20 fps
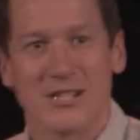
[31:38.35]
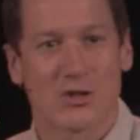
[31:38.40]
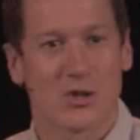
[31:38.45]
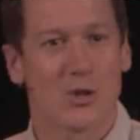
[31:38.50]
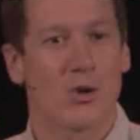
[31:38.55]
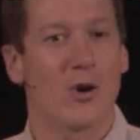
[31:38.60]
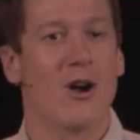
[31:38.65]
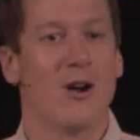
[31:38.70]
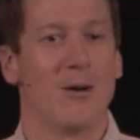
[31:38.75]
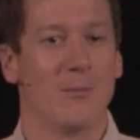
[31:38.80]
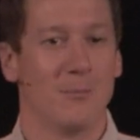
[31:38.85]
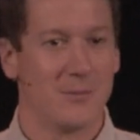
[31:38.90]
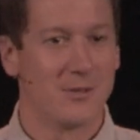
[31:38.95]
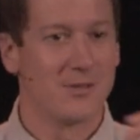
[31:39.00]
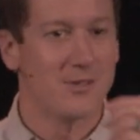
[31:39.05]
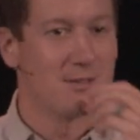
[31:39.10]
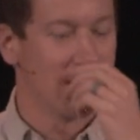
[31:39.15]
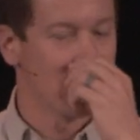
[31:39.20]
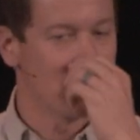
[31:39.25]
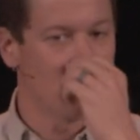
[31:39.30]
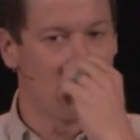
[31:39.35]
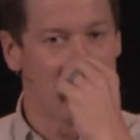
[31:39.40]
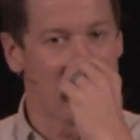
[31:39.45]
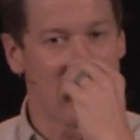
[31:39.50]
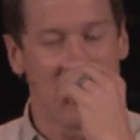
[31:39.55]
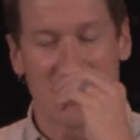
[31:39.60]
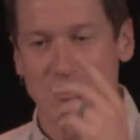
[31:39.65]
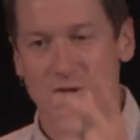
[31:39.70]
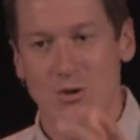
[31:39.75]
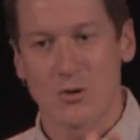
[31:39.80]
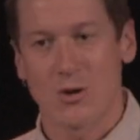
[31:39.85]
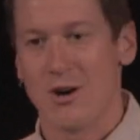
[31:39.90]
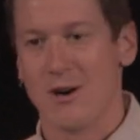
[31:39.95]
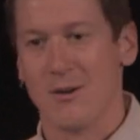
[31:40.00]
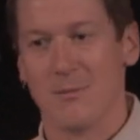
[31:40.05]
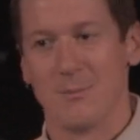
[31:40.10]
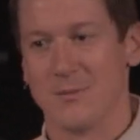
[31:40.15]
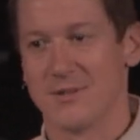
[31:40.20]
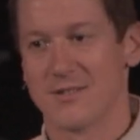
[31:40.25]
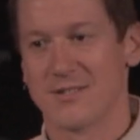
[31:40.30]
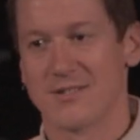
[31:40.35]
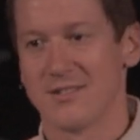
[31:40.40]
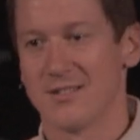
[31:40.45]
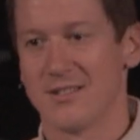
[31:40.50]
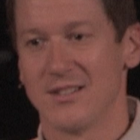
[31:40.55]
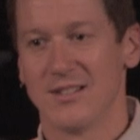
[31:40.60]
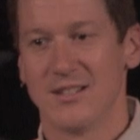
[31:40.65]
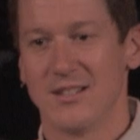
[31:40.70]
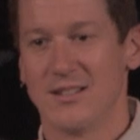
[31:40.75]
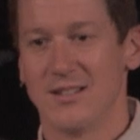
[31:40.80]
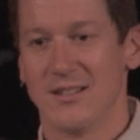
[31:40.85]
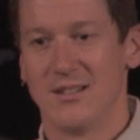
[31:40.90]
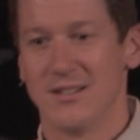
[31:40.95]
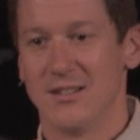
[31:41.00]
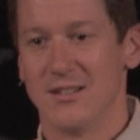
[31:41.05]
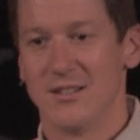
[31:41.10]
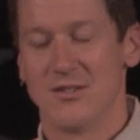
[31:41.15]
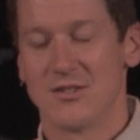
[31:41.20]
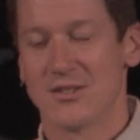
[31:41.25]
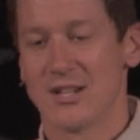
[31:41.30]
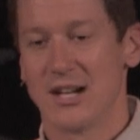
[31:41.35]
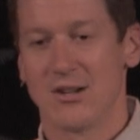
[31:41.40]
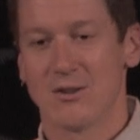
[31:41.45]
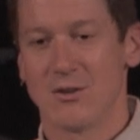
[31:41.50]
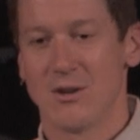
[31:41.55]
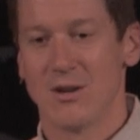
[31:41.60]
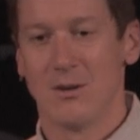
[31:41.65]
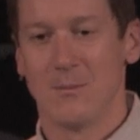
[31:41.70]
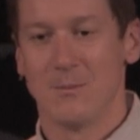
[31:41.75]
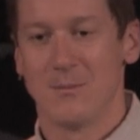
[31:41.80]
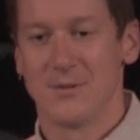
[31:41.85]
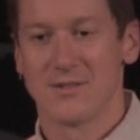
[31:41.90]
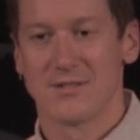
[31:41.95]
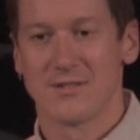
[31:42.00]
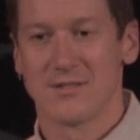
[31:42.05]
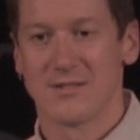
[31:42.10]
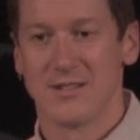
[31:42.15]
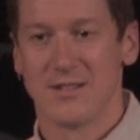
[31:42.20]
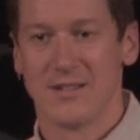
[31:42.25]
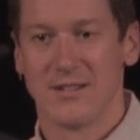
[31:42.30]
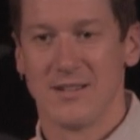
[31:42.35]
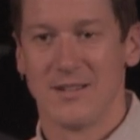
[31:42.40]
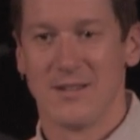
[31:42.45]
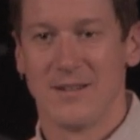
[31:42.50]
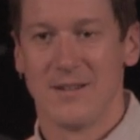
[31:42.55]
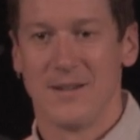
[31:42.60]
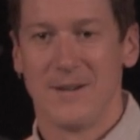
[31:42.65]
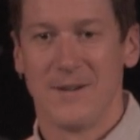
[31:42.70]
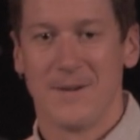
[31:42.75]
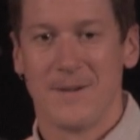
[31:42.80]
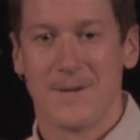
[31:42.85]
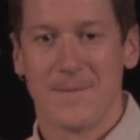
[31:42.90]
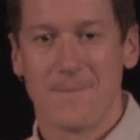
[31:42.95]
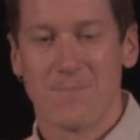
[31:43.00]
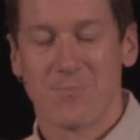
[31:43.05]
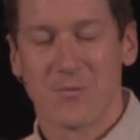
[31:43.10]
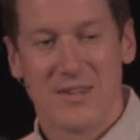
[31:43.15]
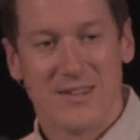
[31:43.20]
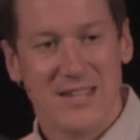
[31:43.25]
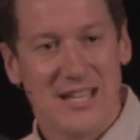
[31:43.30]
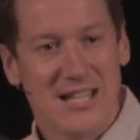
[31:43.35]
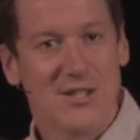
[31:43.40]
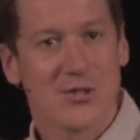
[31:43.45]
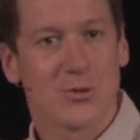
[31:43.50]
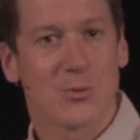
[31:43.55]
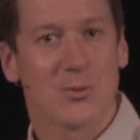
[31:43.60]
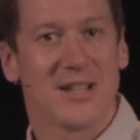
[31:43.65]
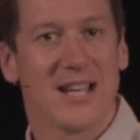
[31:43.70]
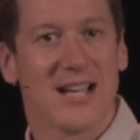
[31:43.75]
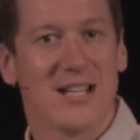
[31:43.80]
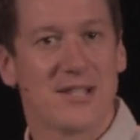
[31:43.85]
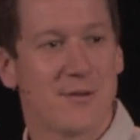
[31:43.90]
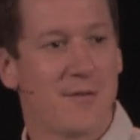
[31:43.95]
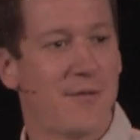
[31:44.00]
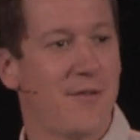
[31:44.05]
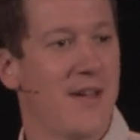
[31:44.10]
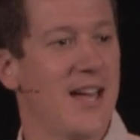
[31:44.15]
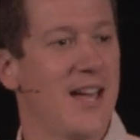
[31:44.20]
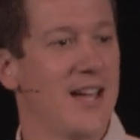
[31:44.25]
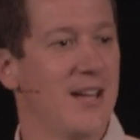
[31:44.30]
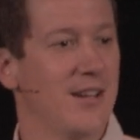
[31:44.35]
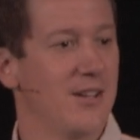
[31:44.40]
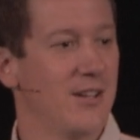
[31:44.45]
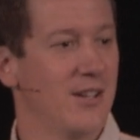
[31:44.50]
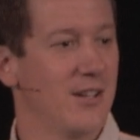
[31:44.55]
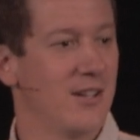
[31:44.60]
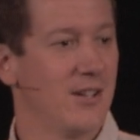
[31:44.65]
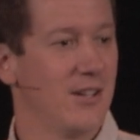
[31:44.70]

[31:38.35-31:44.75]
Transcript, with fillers: crumbs. That's all you got is crumbs. You just got crumbs. The Israelites fed